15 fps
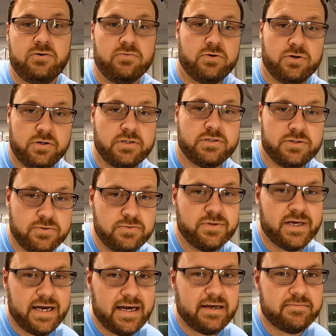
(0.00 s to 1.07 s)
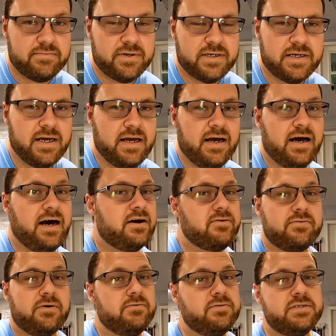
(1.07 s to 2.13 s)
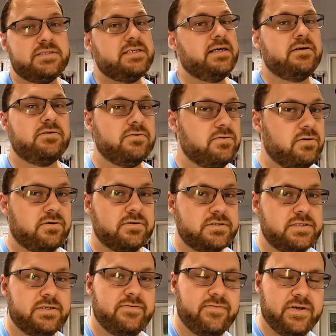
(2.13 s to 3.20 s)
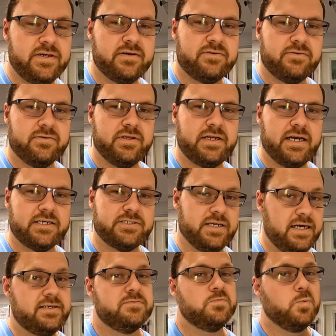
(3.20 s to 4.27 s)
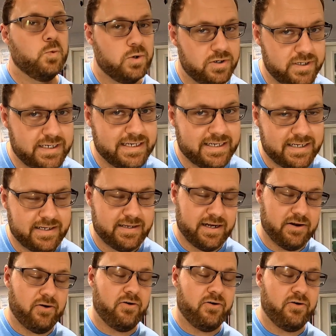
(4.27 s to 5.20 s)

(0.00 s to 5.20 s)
You could do that, but I don't own a single RC vehicle that actually has wood in it at